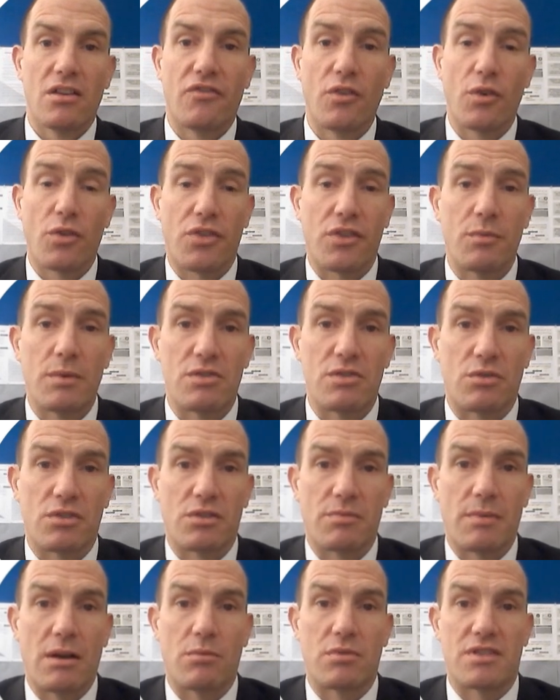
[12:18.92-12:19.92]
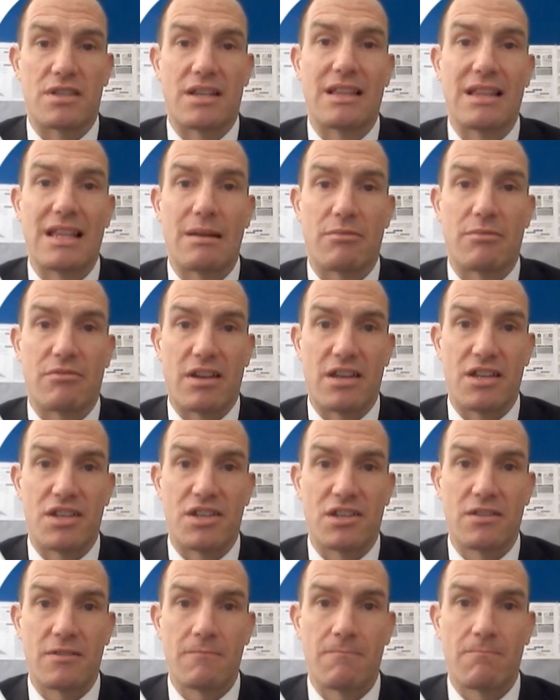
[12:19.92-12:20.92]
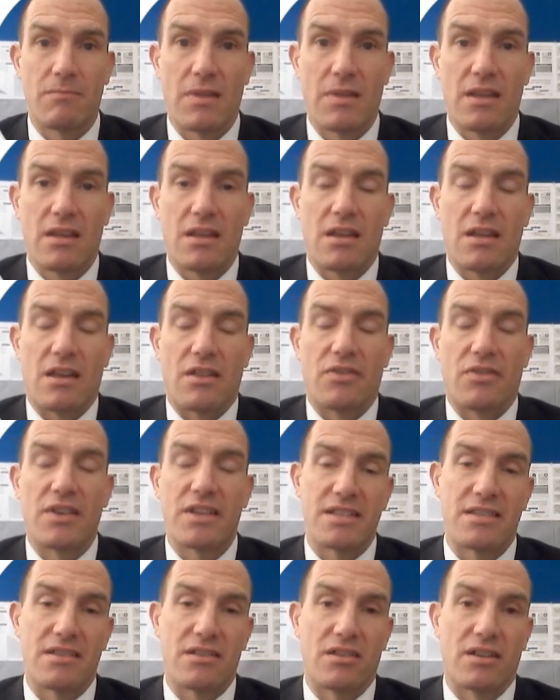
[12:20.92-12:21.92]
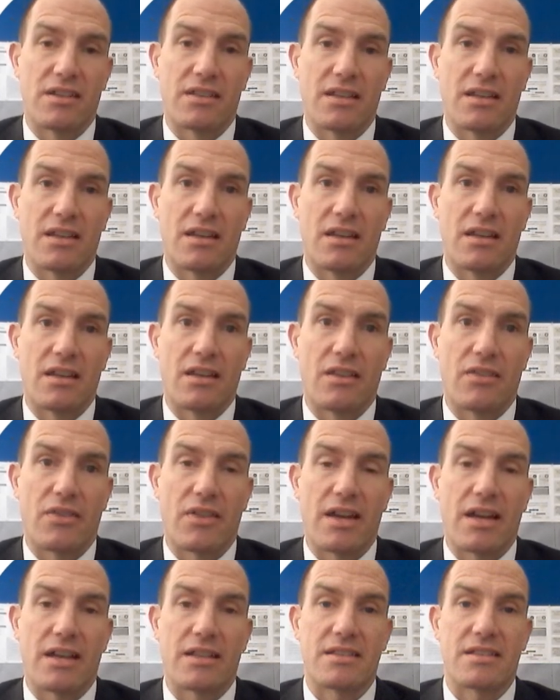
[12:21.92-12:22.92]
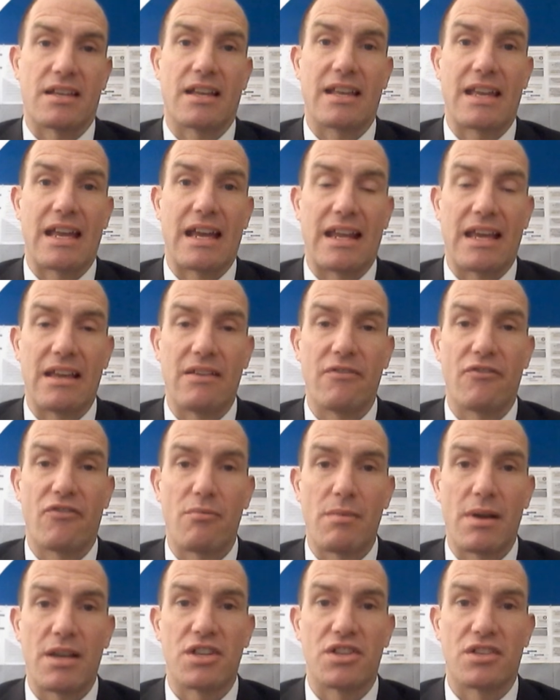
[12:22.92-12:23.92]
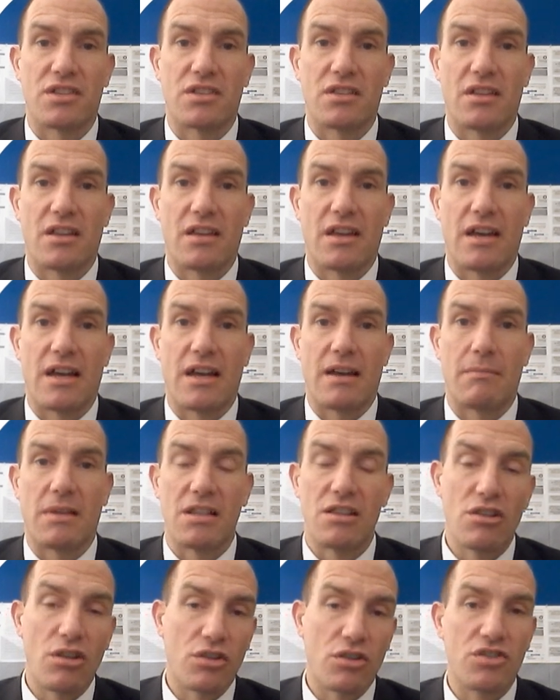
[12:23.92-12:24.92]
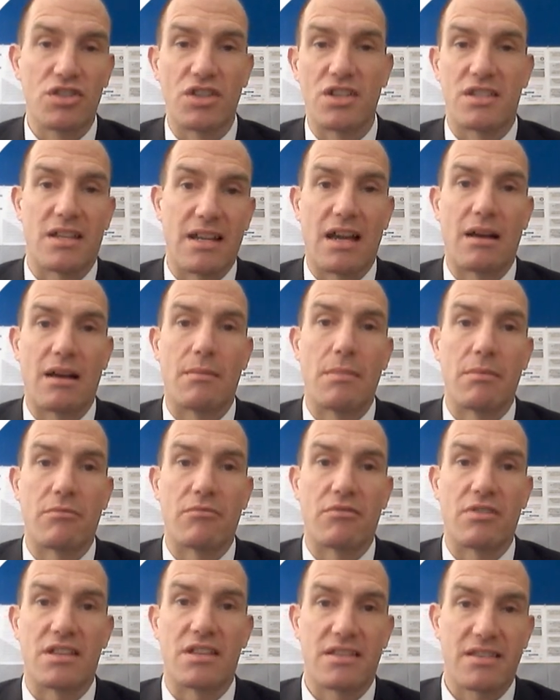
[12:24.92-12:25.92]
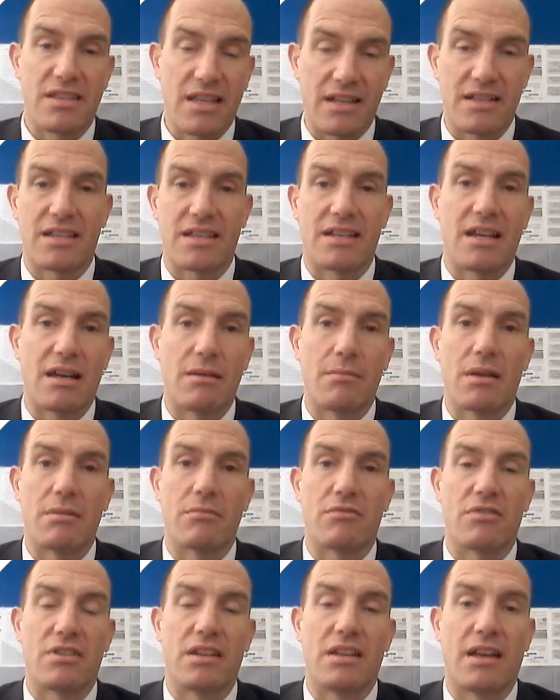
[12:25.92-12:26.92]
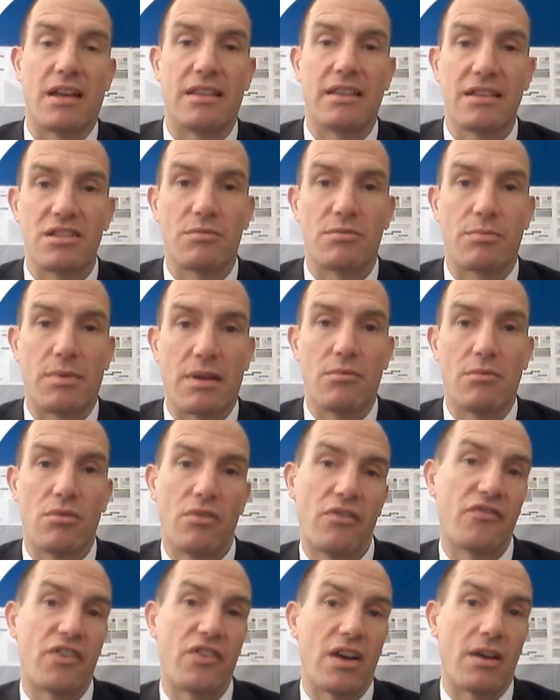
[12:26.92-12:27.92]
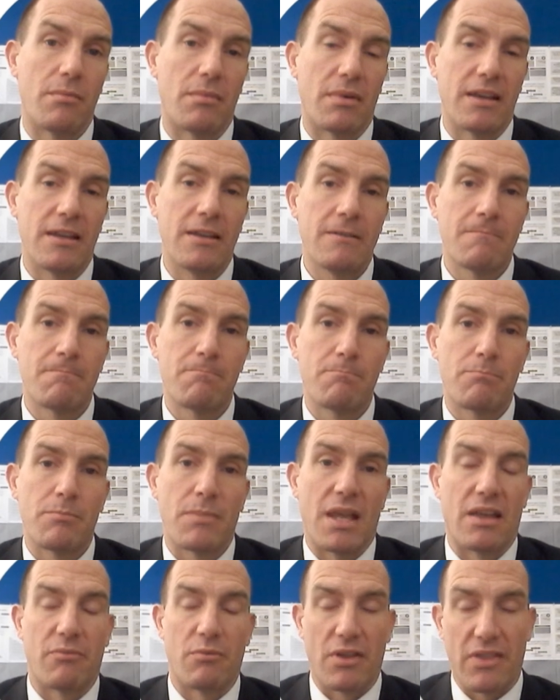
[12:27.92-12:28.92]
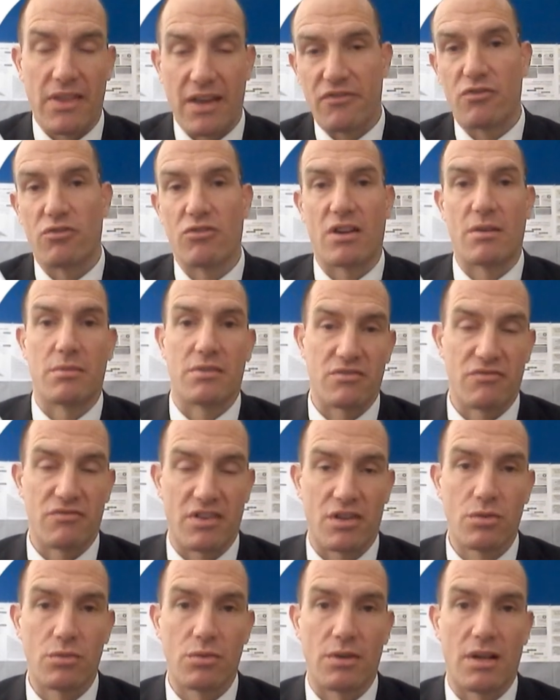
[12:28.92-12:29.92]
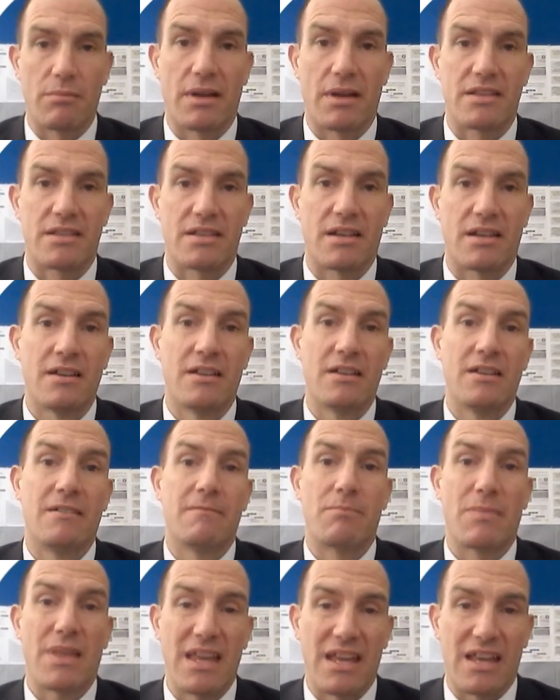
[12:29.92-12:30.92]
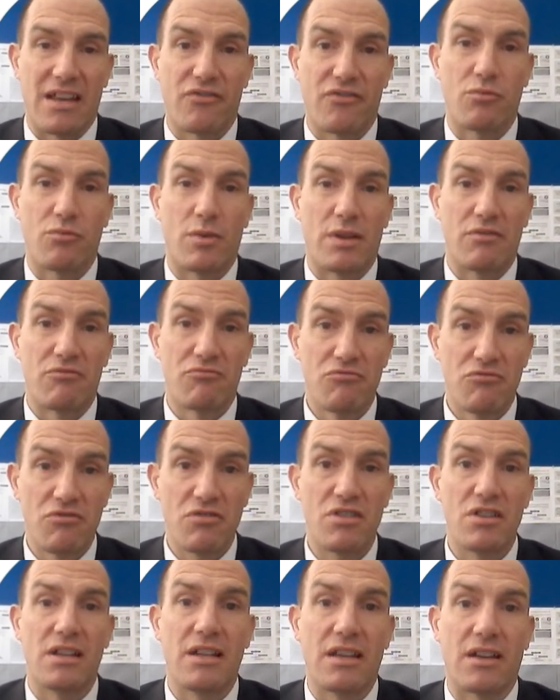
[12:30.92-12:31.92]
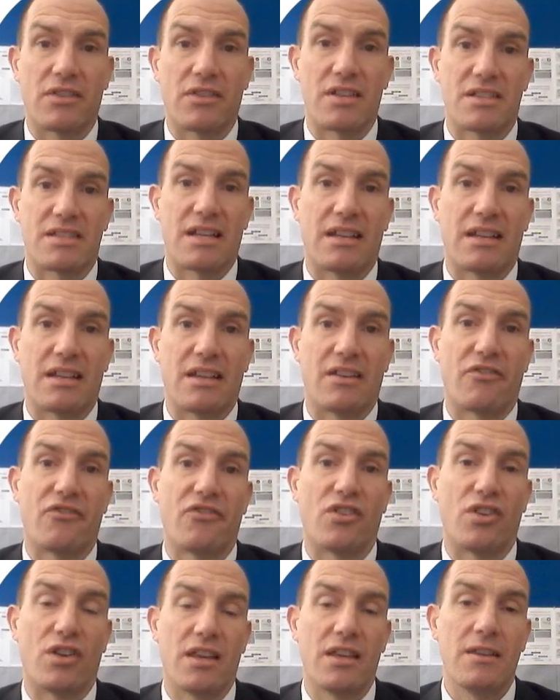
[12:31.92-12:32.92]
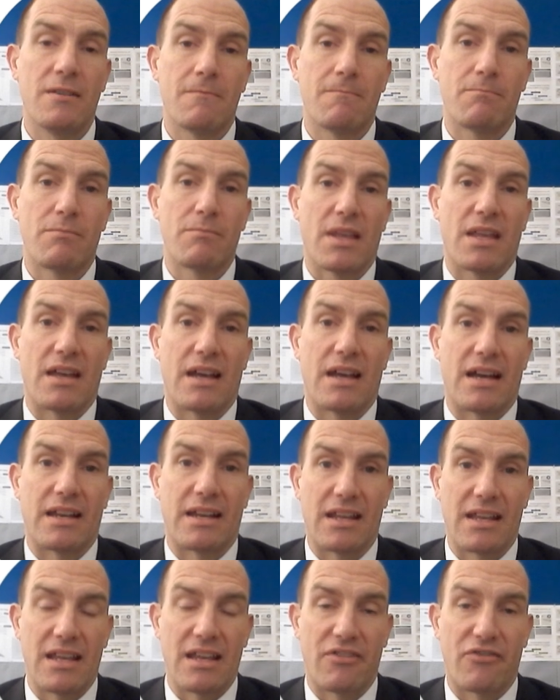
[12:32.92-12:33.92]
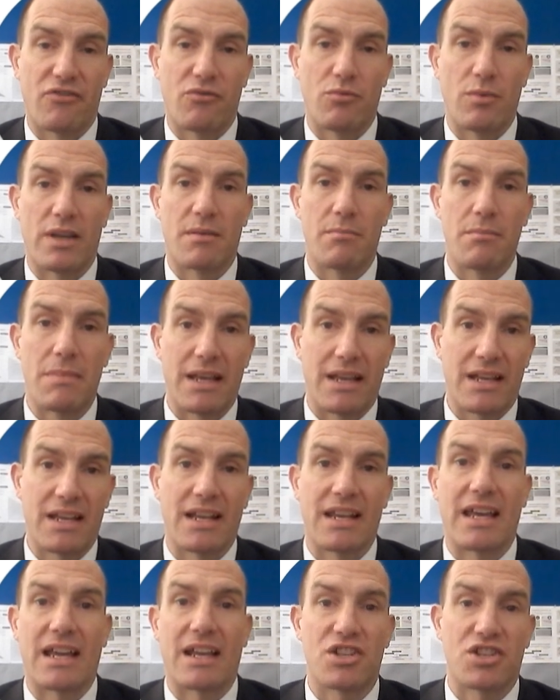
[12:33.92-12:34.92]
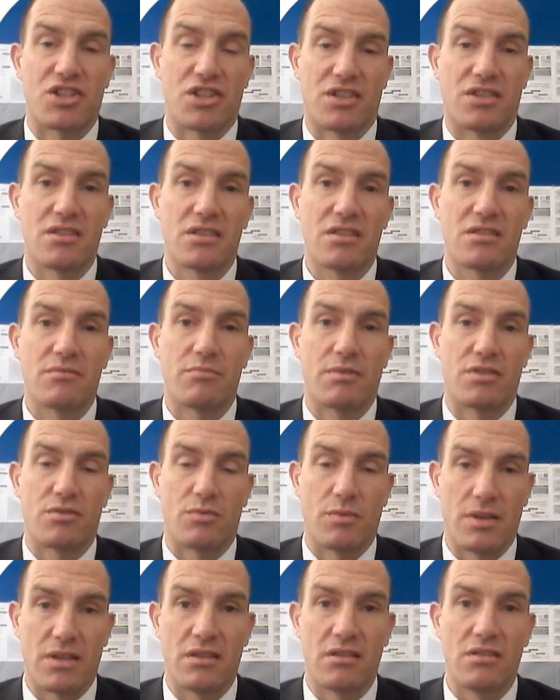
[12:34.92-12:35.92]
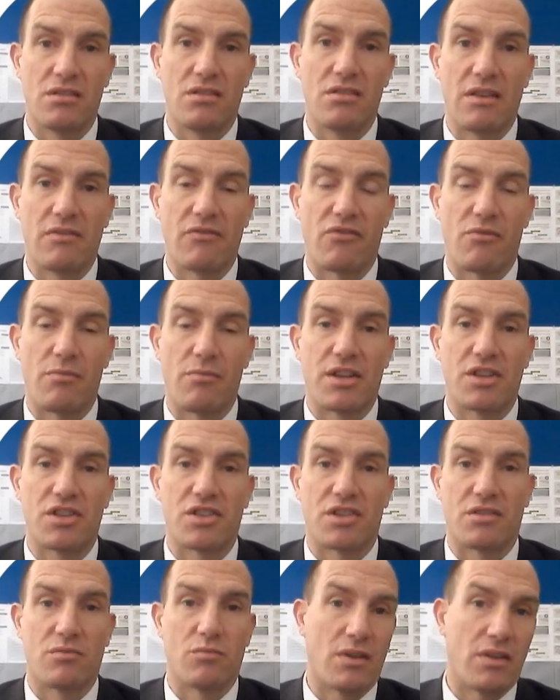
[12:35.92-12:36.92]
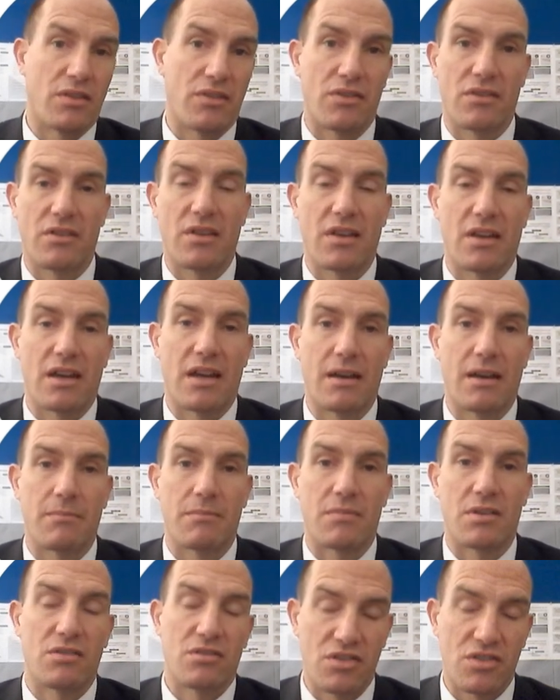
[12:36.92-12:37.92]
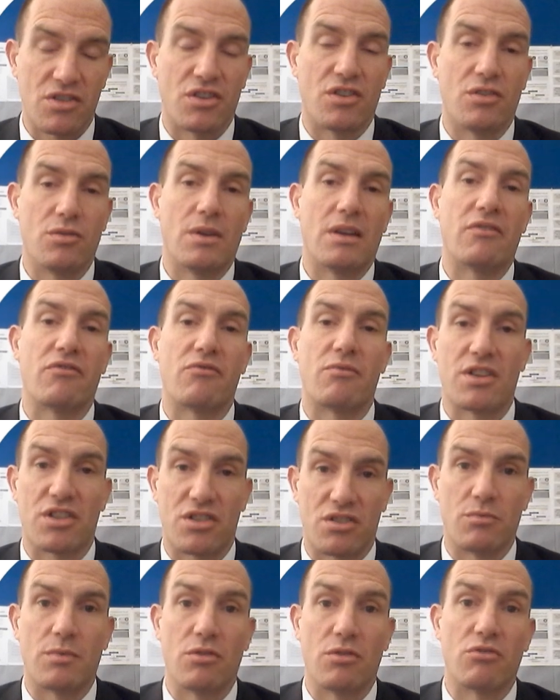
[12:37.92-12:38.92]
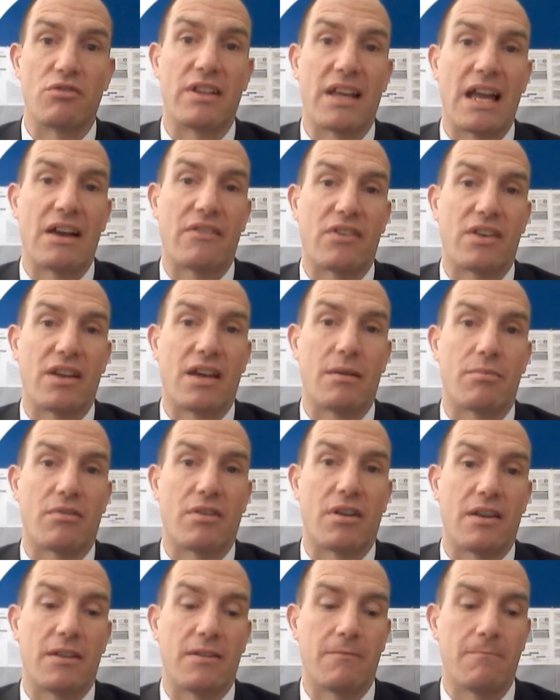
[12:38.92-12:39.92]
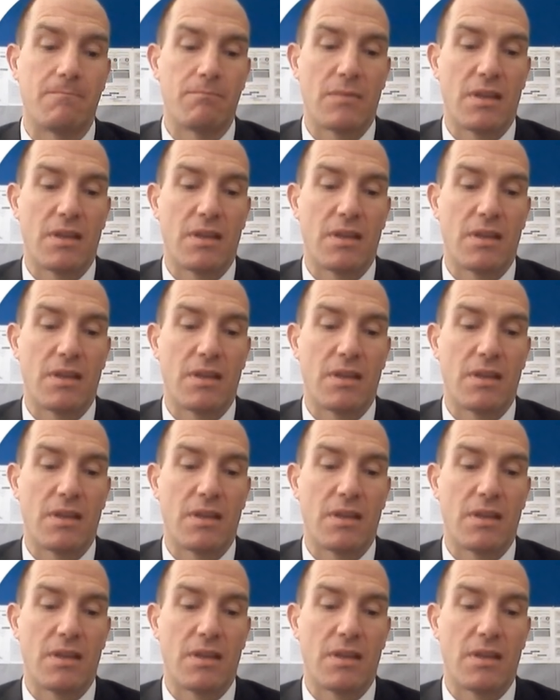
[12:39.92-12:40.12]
Fourth thing we talked about was elaboration. This is the idea that, again, information lodges in our memory, sticks in our memory a little bit more firmly, and we're therefore able to recall it better if we really understand it fully, and if we can make connections between information to information that we already have in our brain.